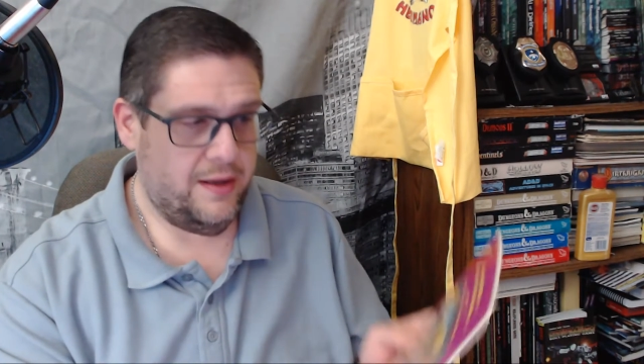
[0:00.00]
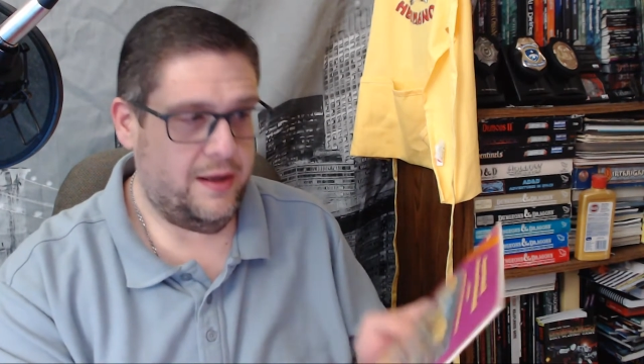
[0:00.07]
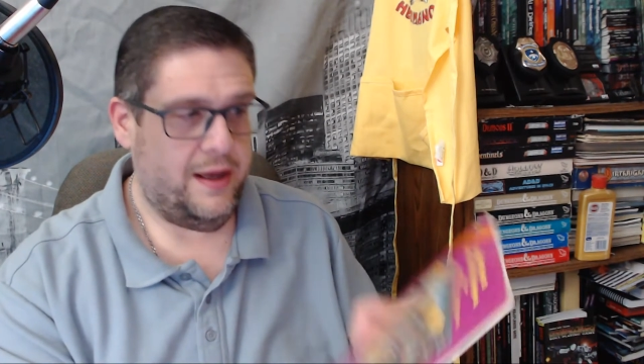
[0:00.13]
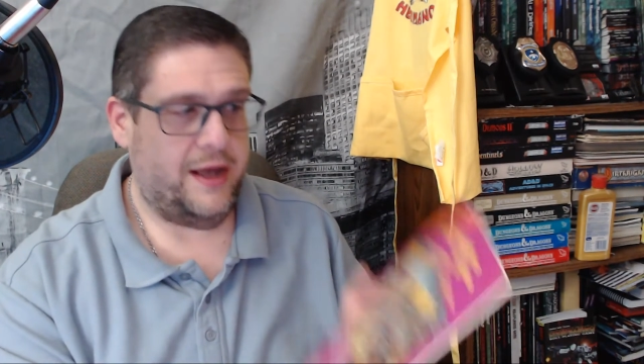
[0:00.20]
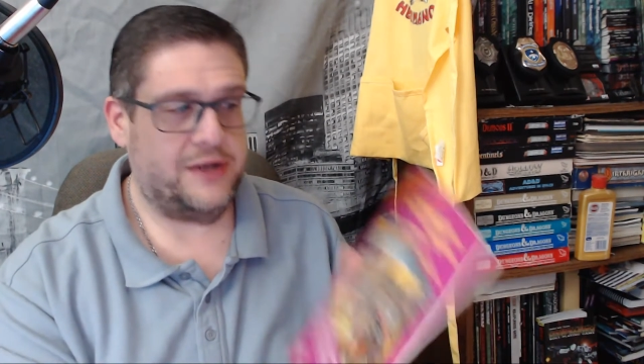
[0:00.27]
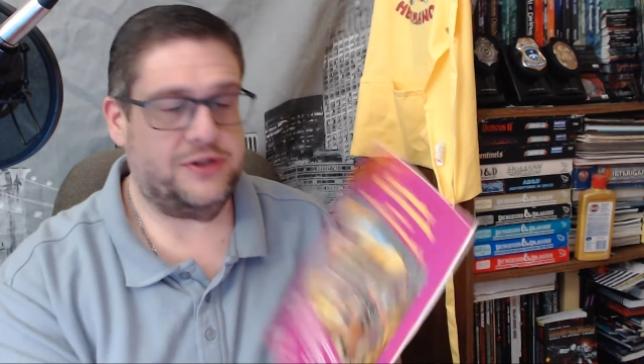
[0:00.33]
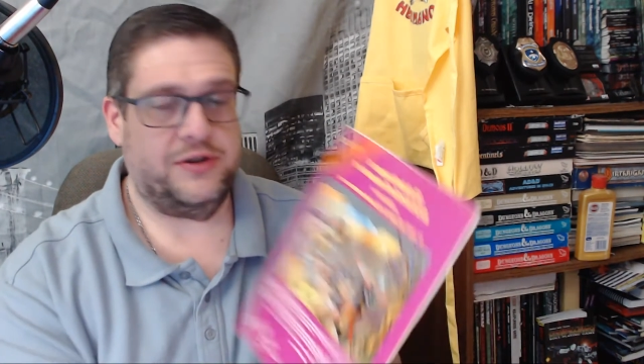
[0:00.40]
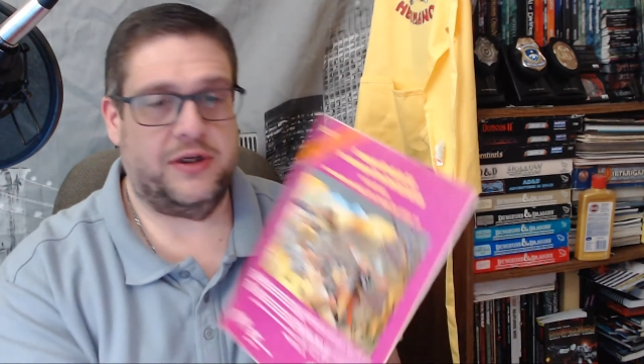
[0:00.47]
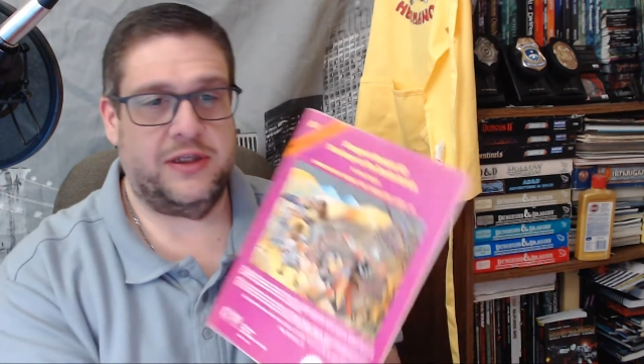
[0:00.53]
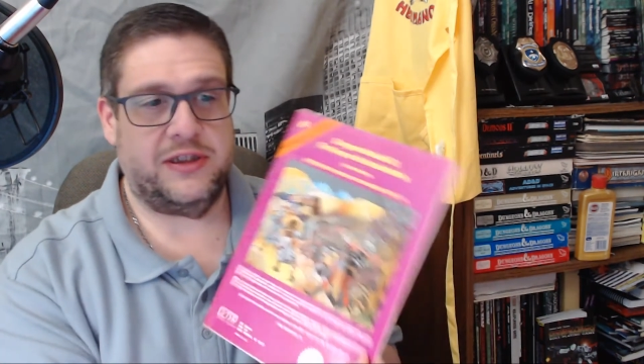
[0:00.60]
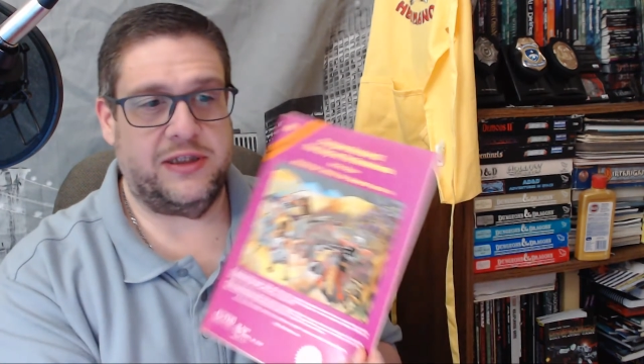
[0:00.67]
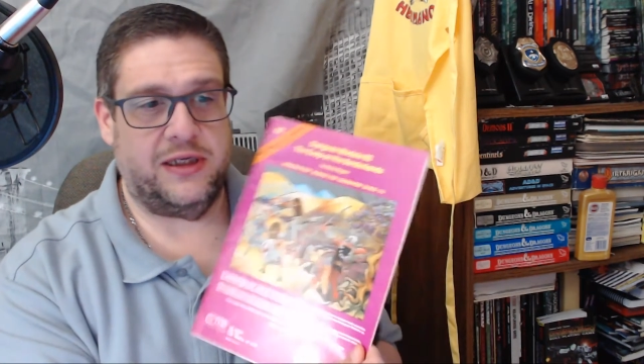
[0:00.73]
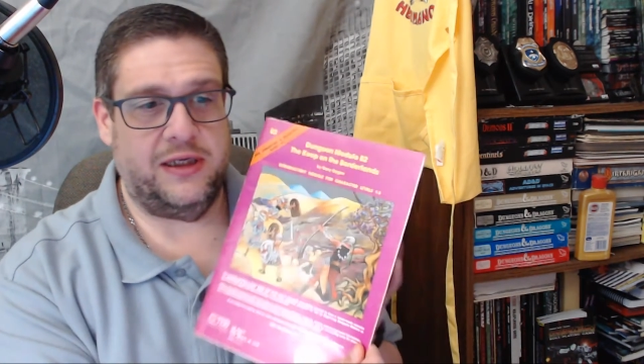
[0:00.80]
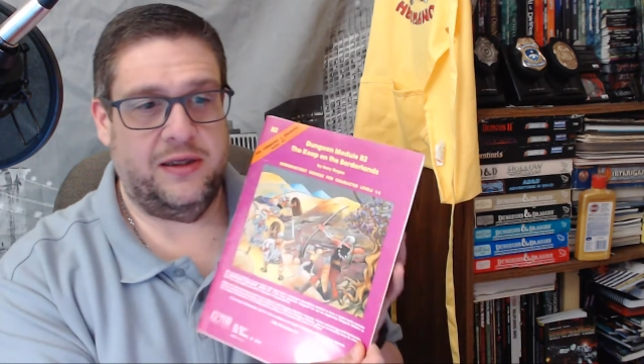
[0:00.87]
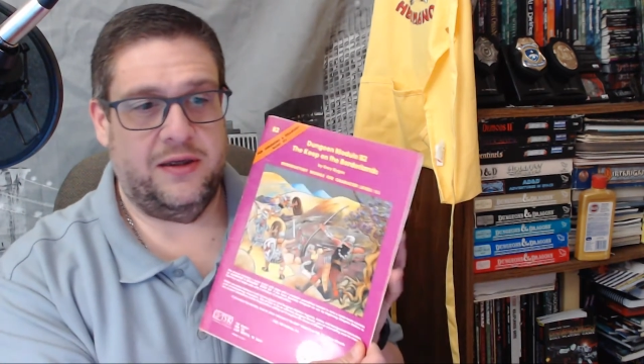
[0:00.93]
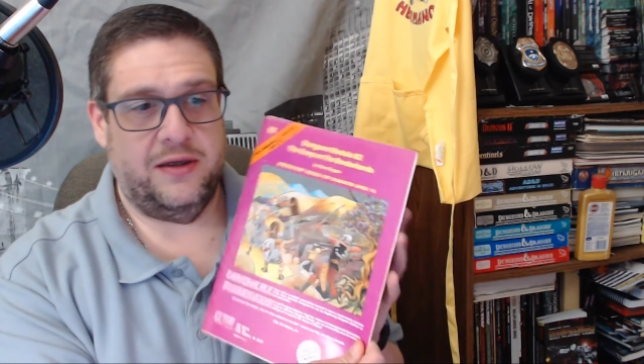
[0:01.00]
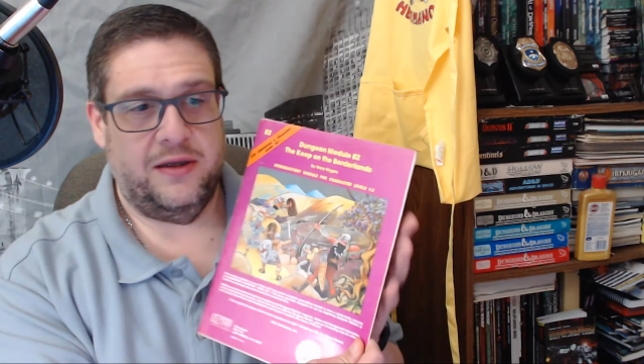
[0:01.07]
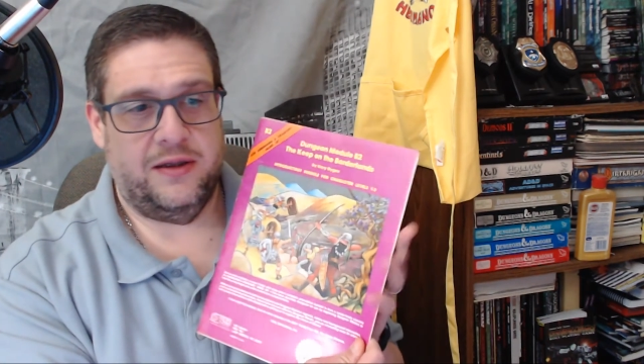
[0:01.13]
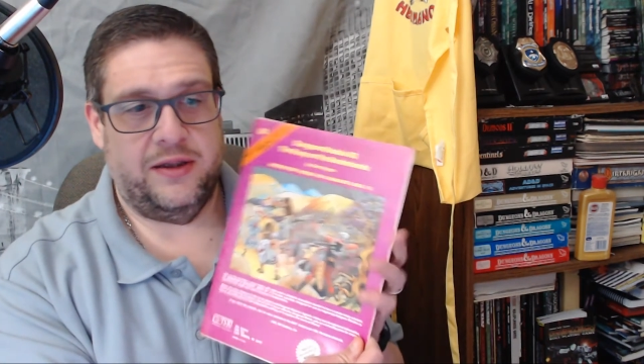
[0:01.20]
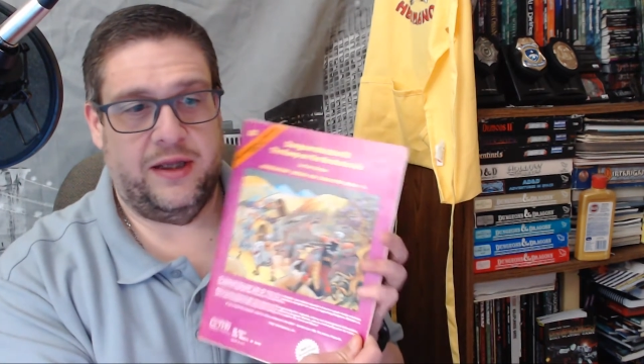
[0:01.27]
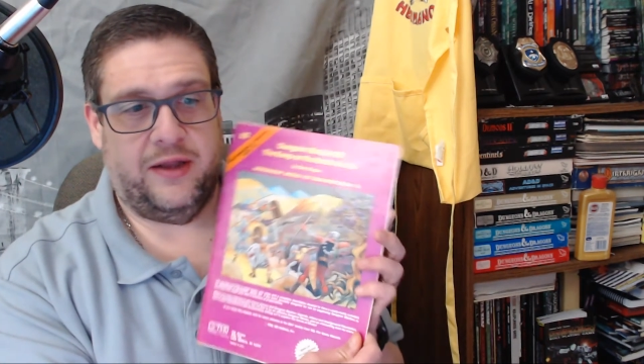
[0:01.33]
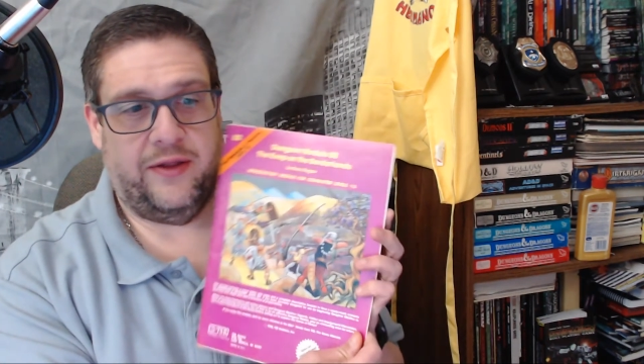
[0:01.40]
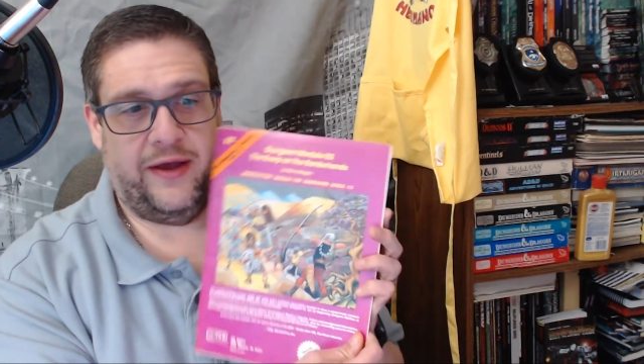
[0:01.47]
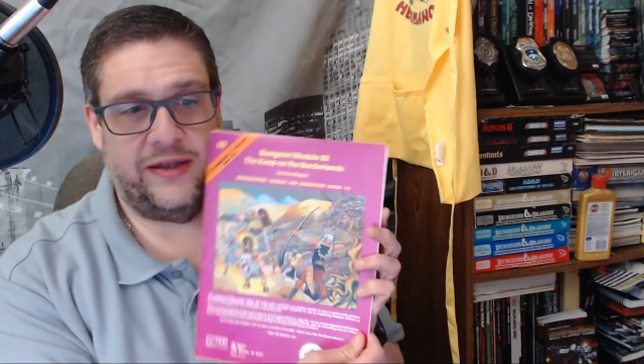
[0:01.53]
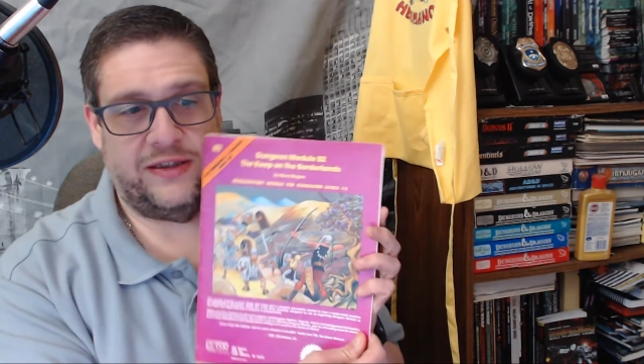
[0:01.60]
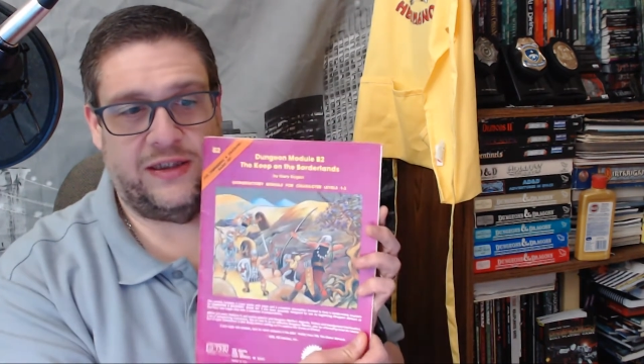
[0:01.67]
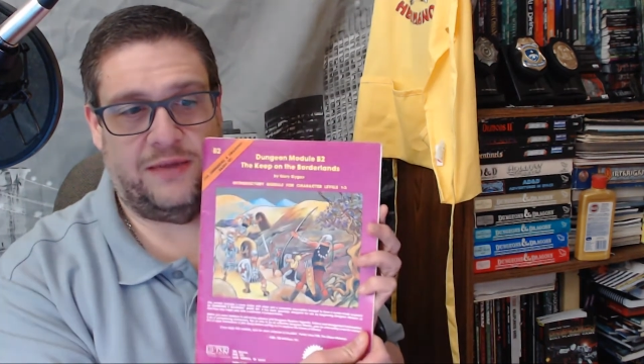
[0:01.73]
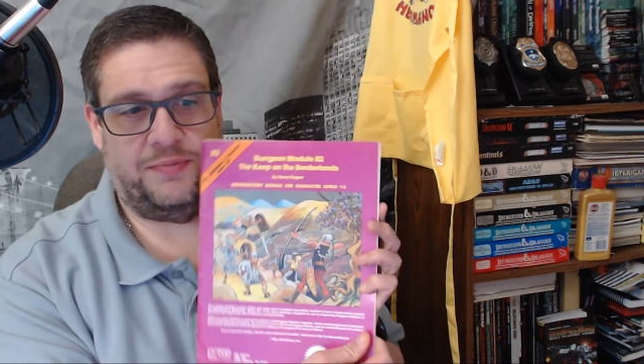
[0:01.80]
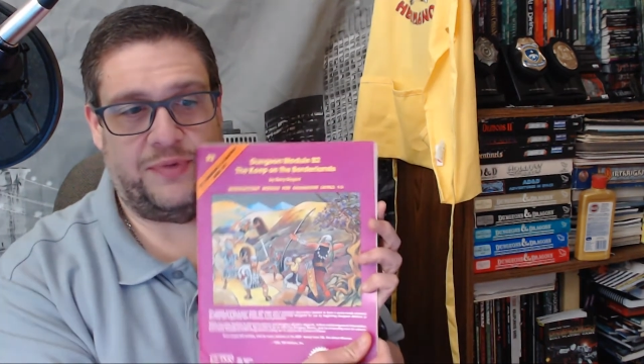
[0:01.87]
As you can see, the classic